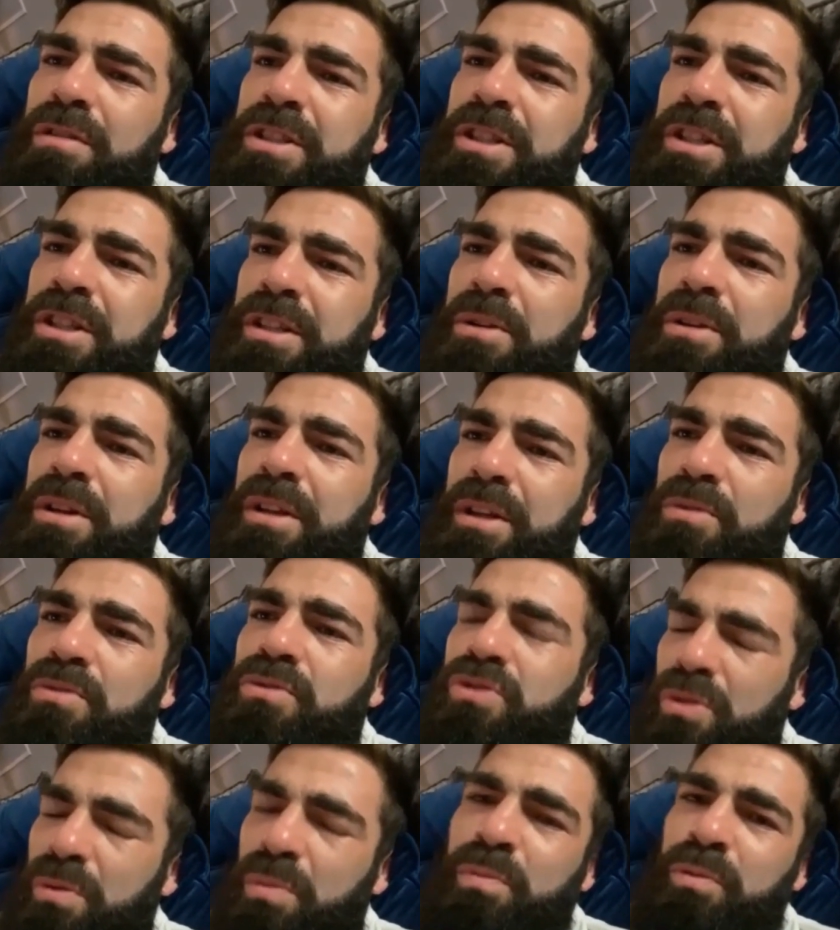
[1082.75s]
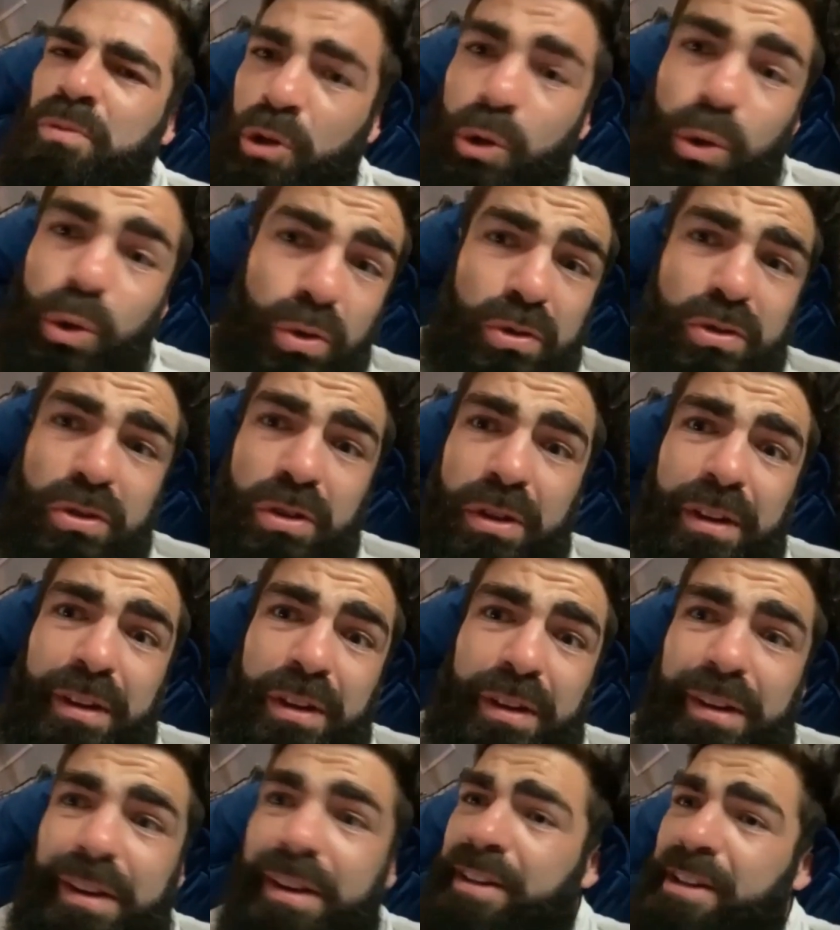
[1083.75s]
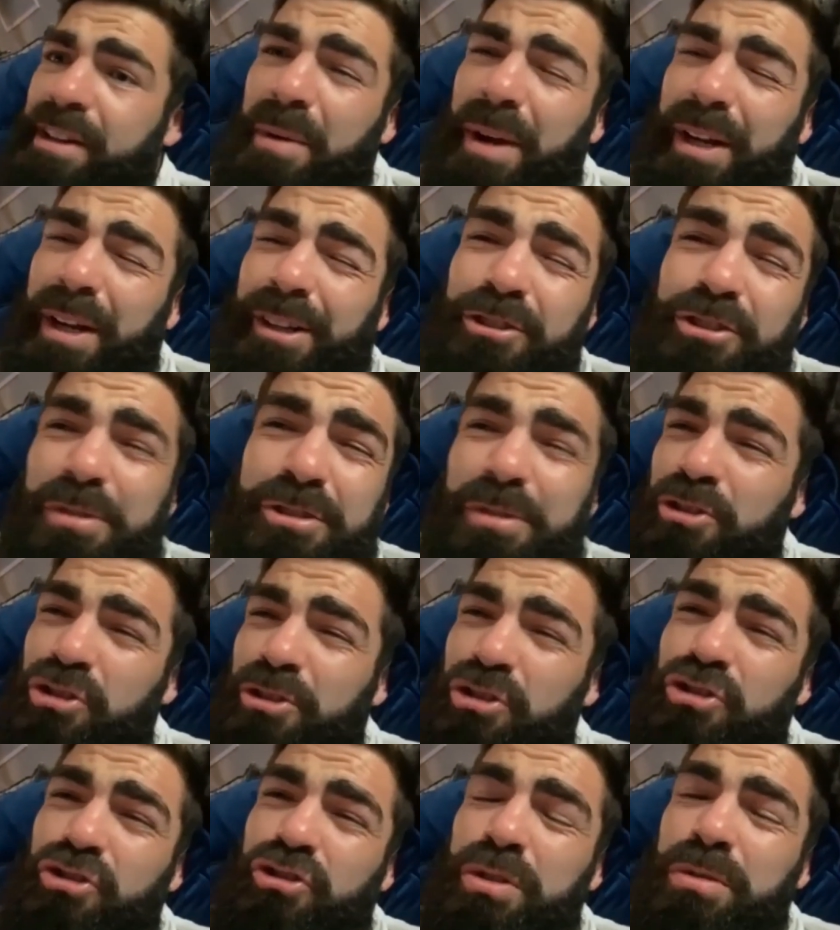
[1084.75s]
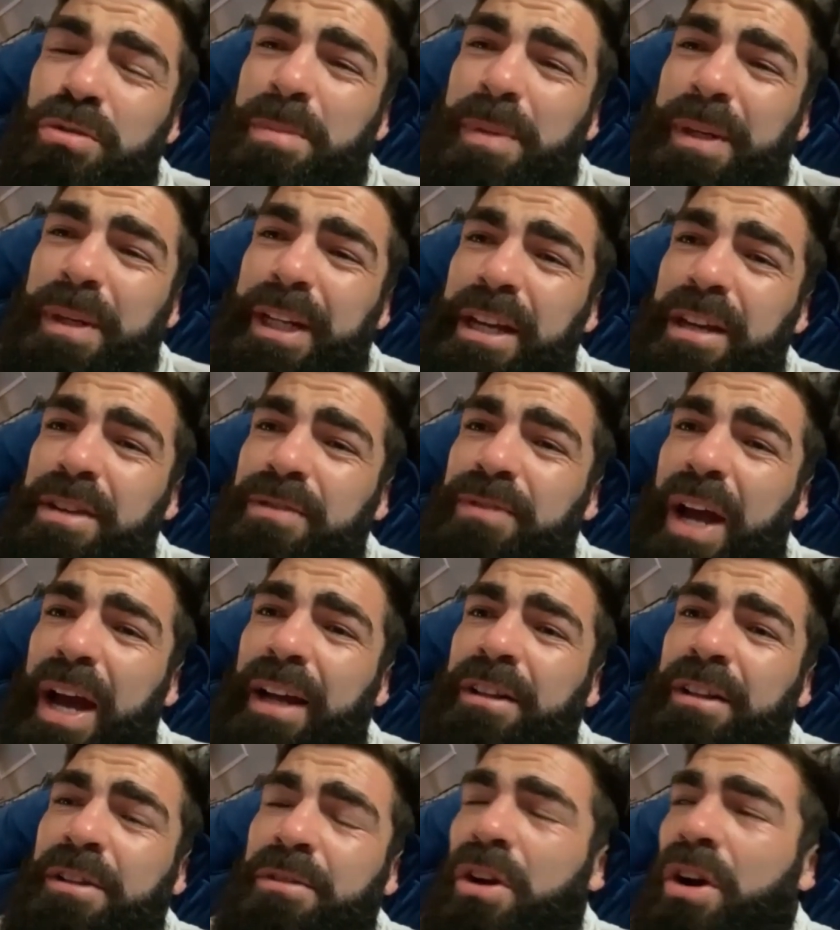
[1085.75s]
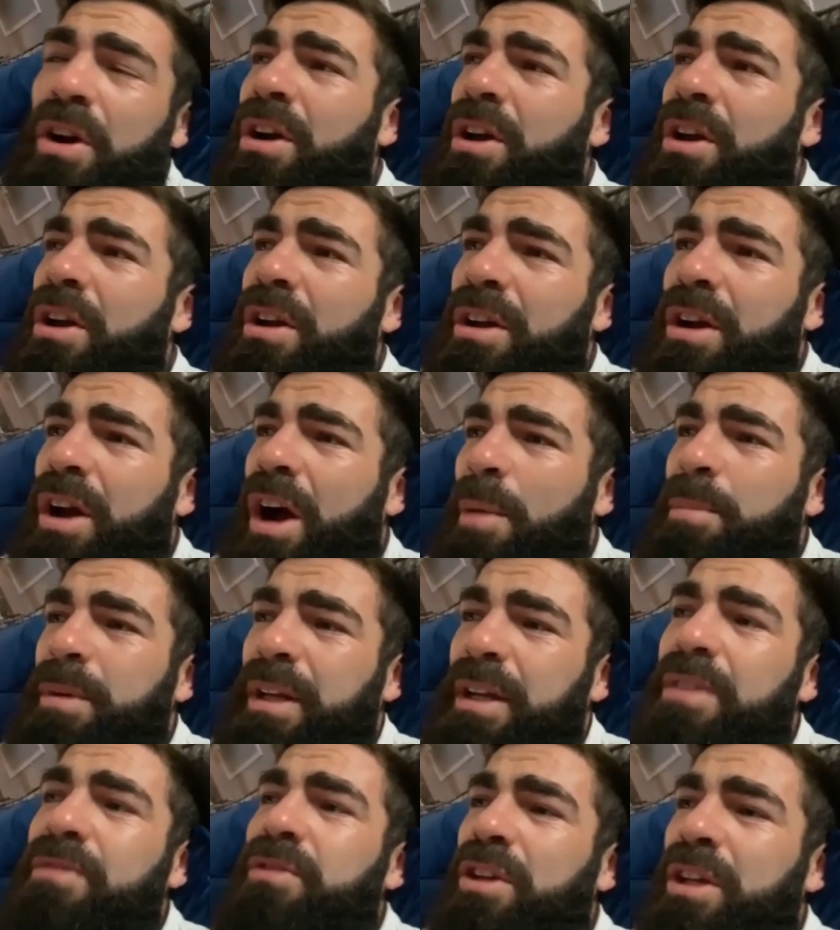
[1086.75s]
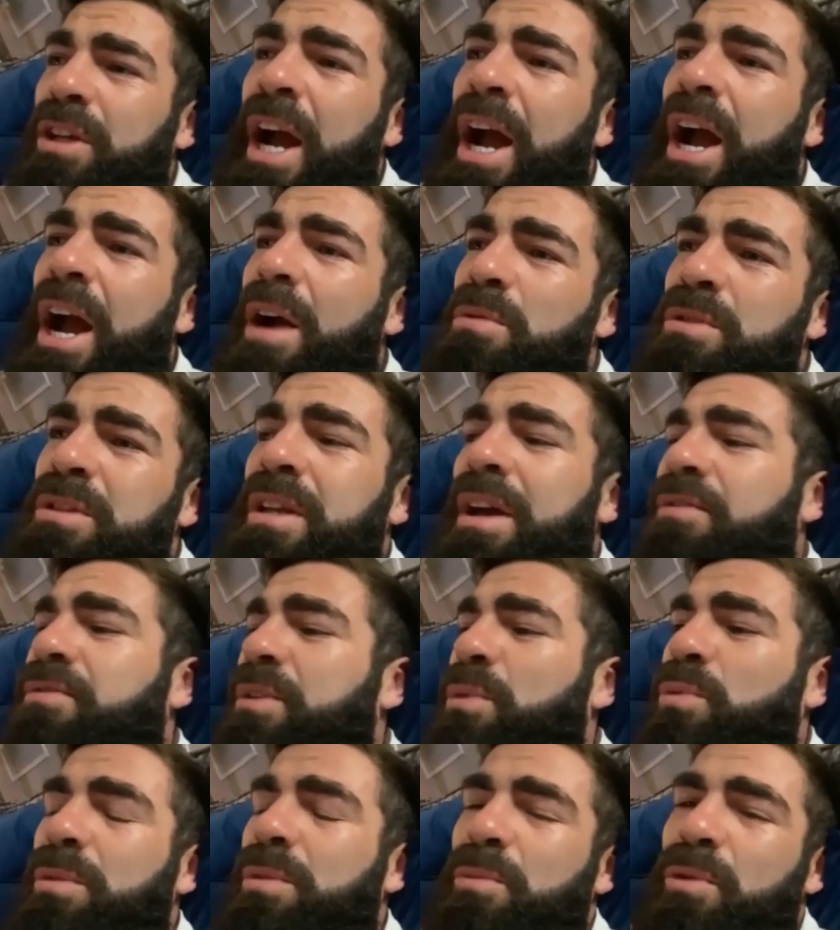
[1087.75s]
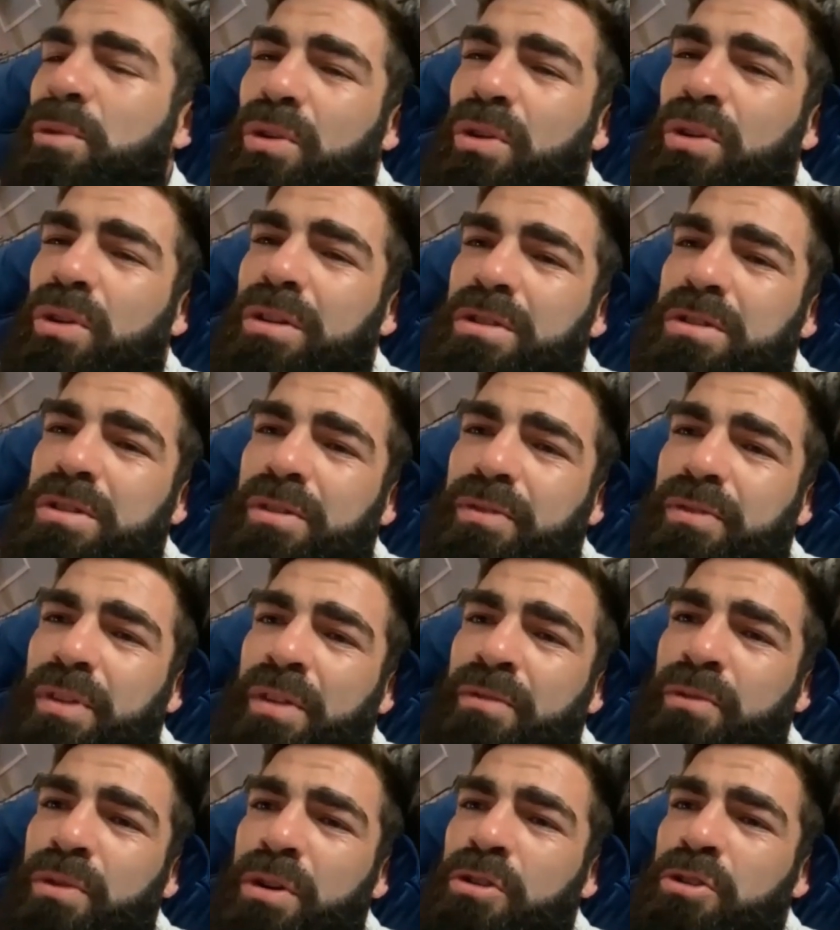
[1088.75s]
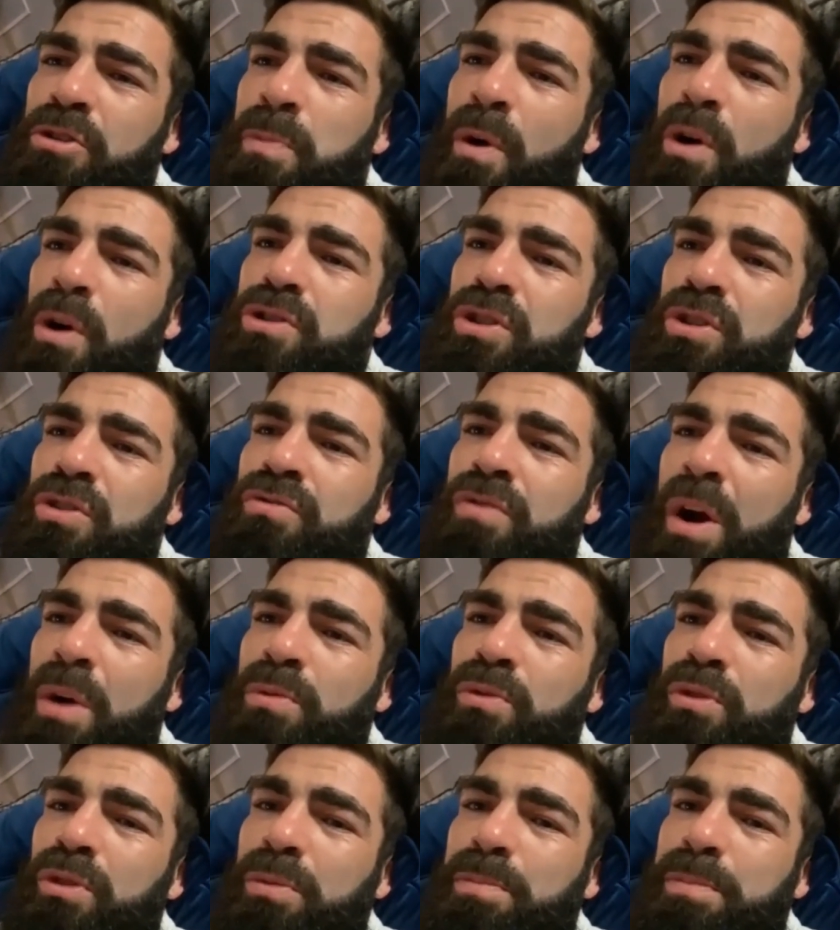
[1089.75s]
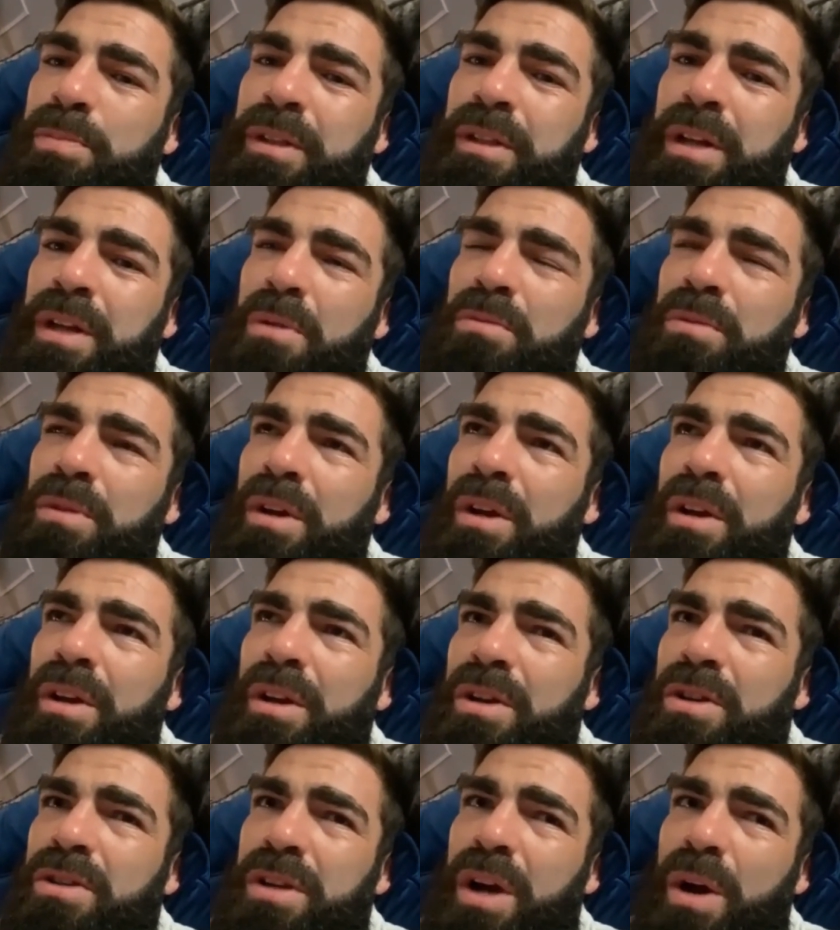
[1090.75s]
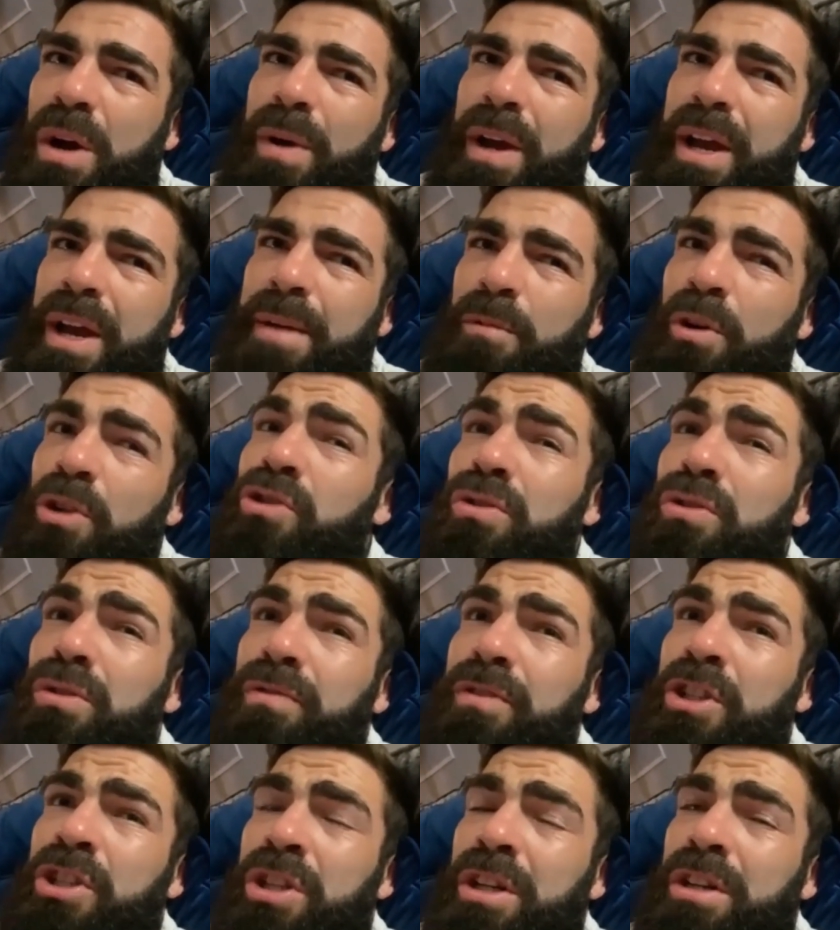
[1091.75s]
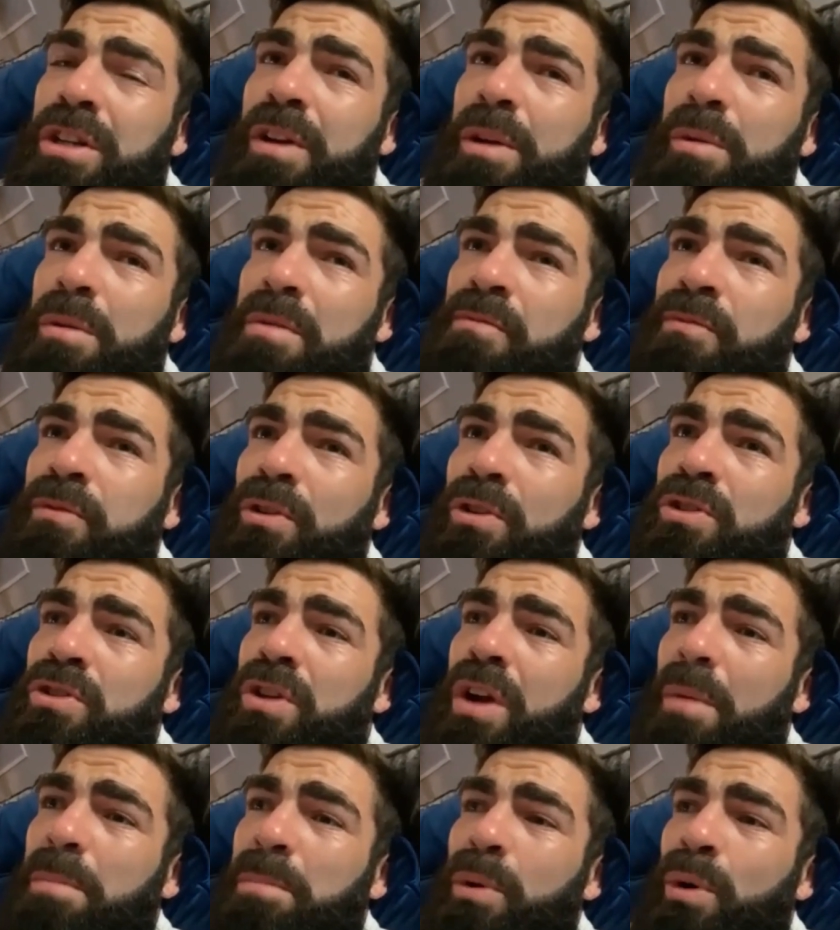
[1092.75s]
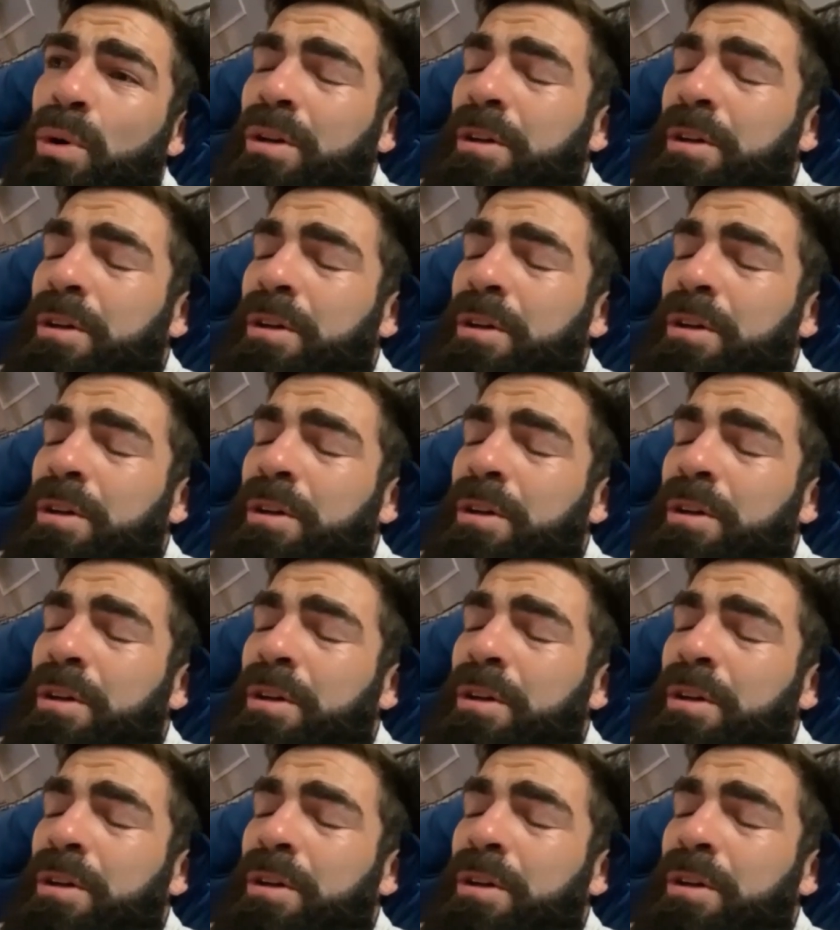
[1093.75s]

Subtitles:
you know you're doing something good. You know, and I just truly believe that. And I believe like Carl was definitely one of my idols of Irish boxing growing up, you know. So I just love to share the ring with him full stop. But